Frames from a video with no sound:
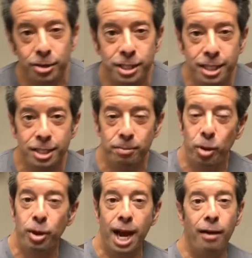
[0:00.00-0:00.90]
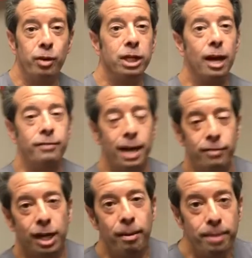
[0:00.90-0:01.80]
new system that we have. We'd love to have
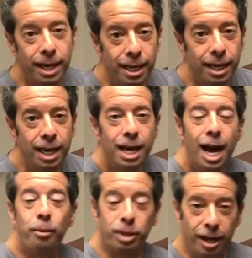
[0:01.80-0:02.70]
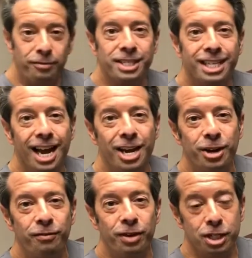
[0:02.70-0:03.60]
you come in and we'd love to scan
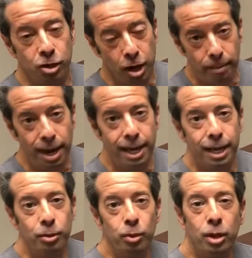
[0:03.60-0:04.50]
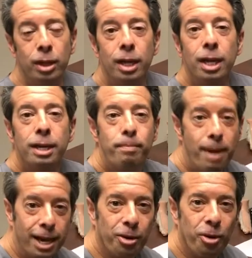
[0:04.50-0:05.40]
your foot. So come on in and we'll
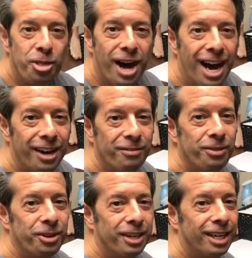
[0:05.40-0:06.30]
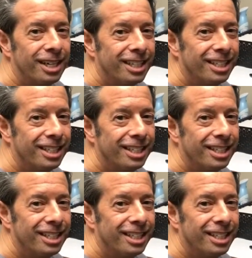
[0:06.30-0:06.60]
make it orthotic for you.